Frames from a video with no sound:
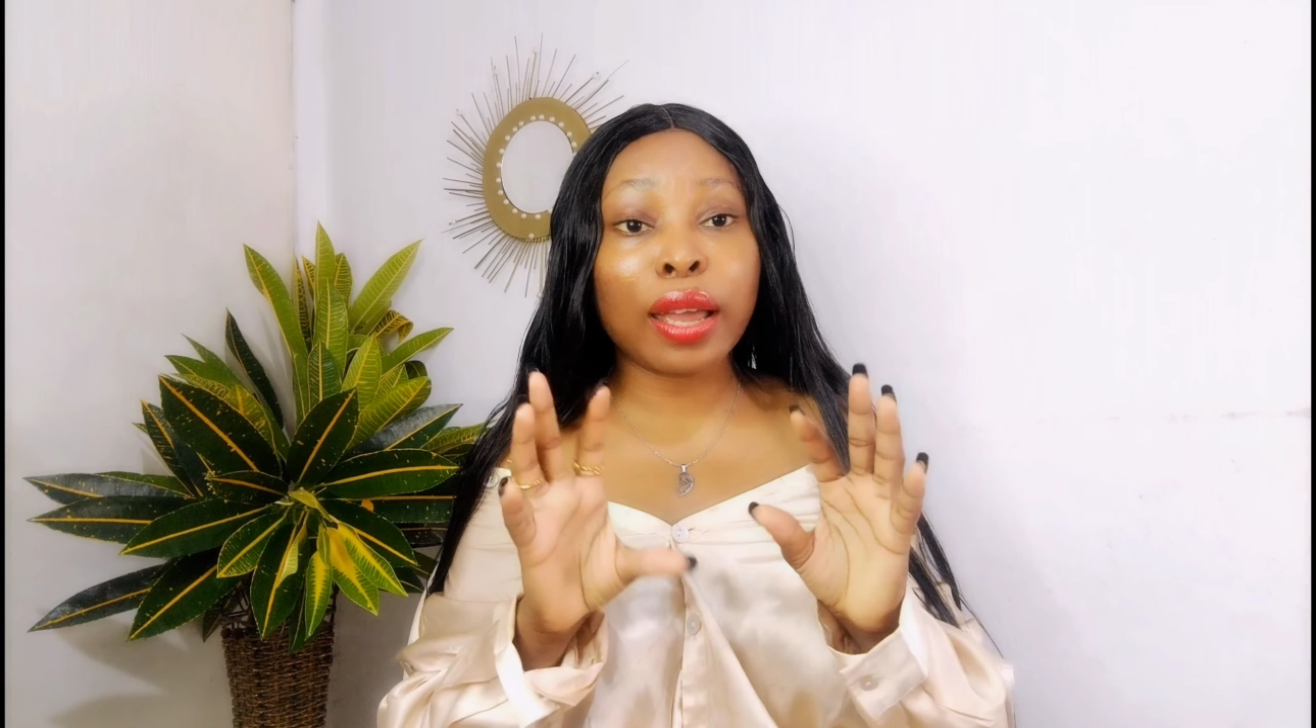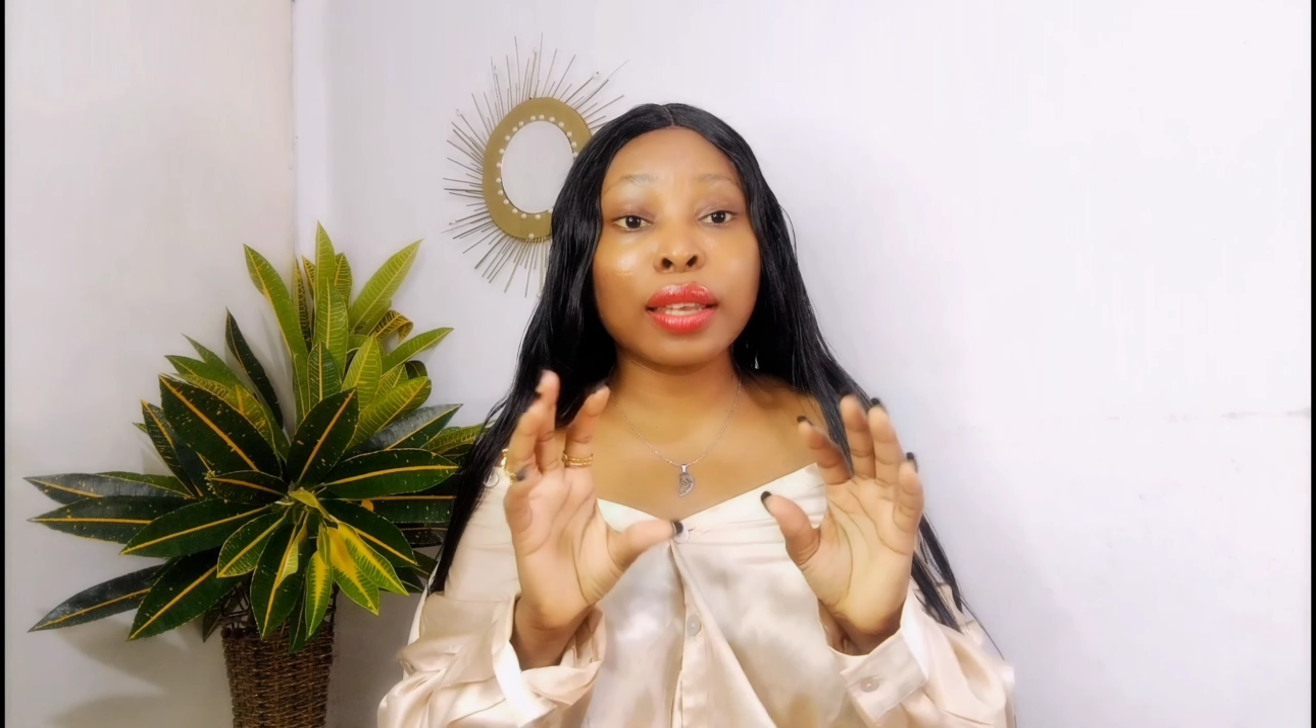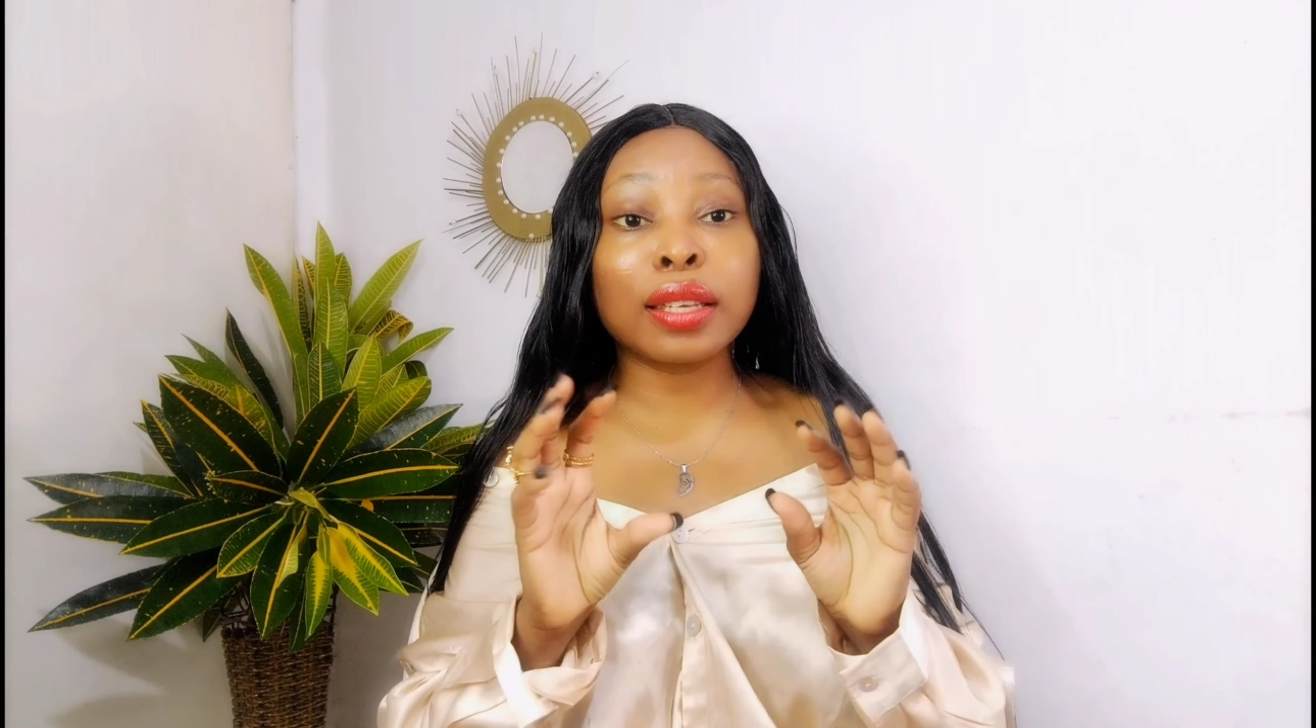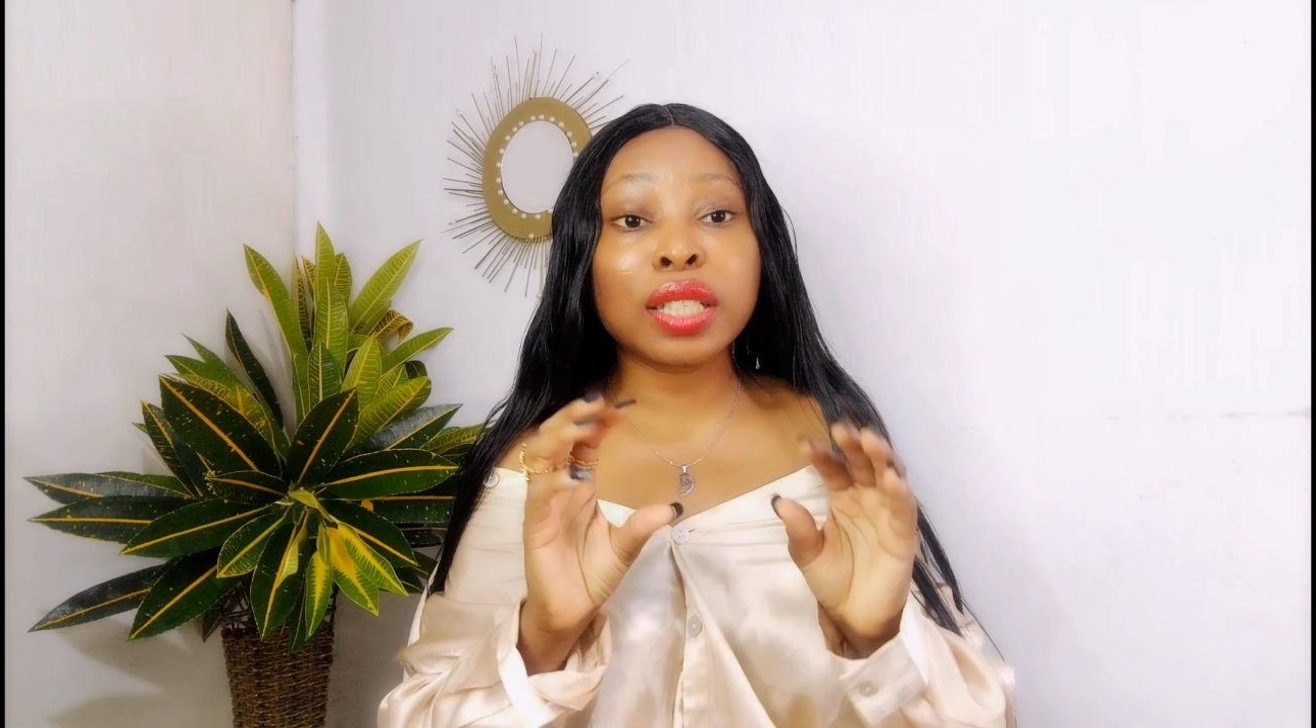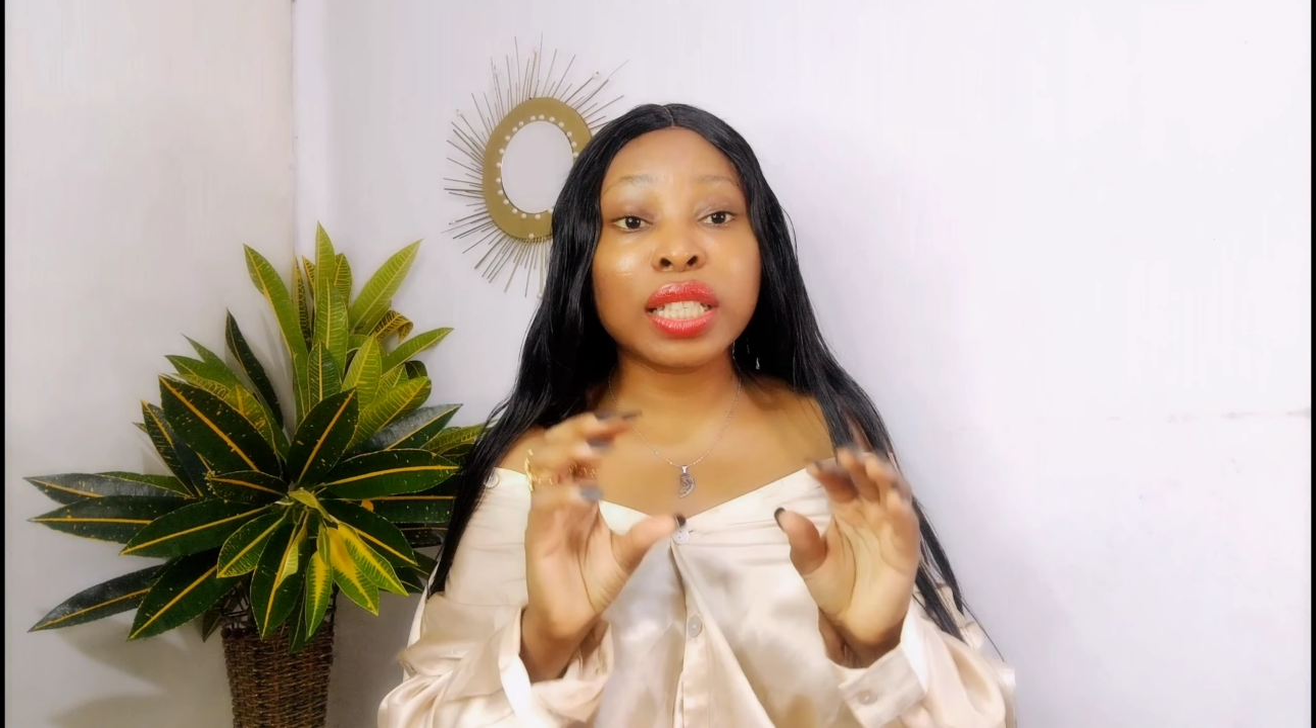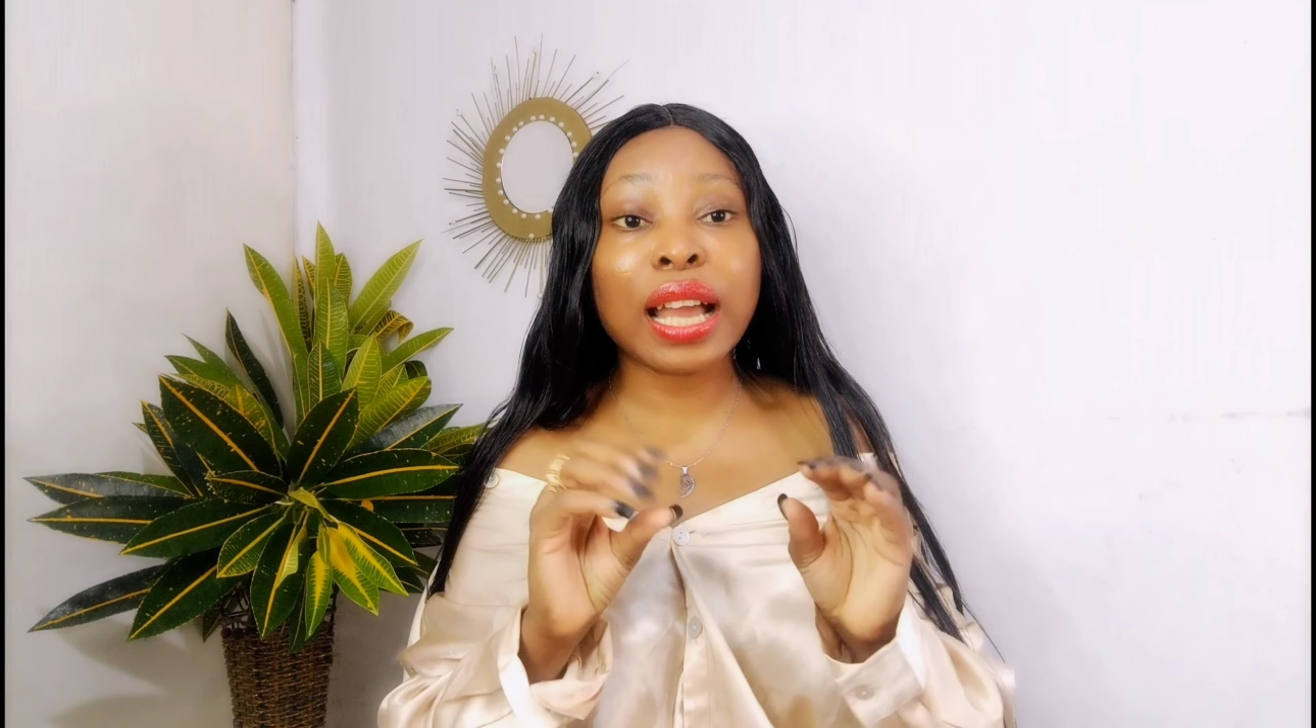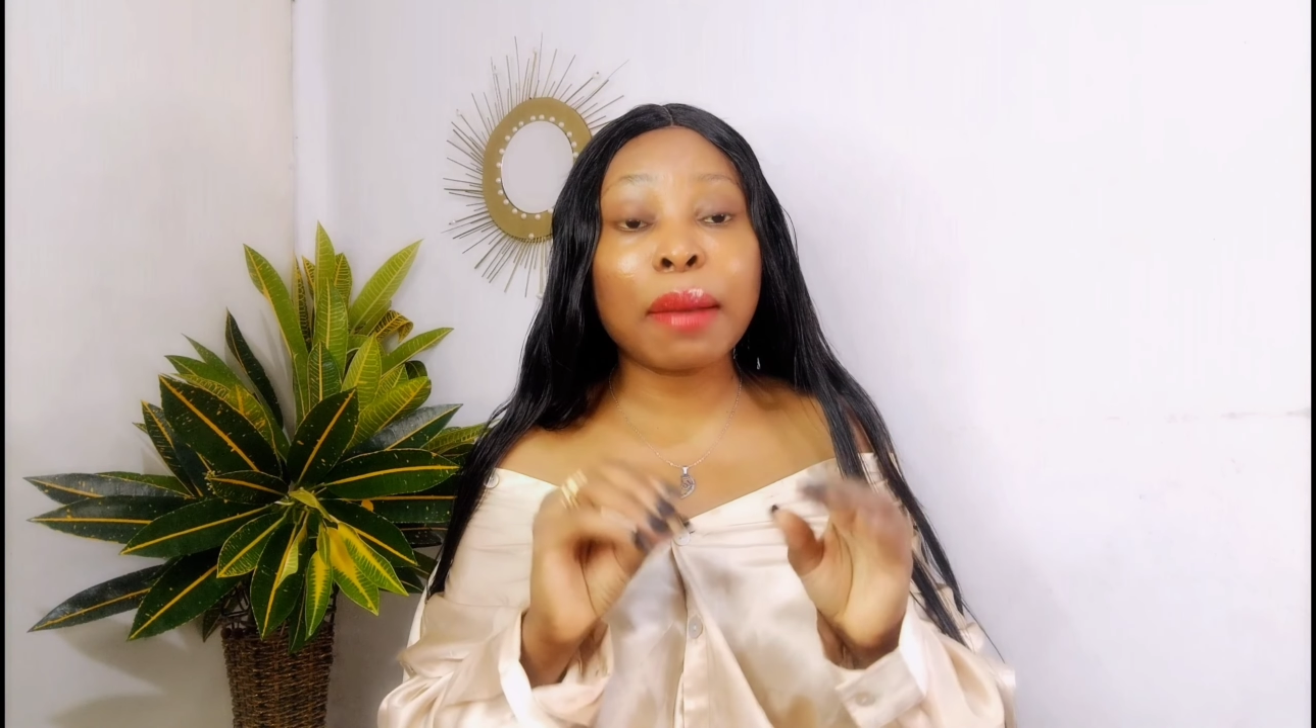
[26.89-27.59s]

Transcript: and they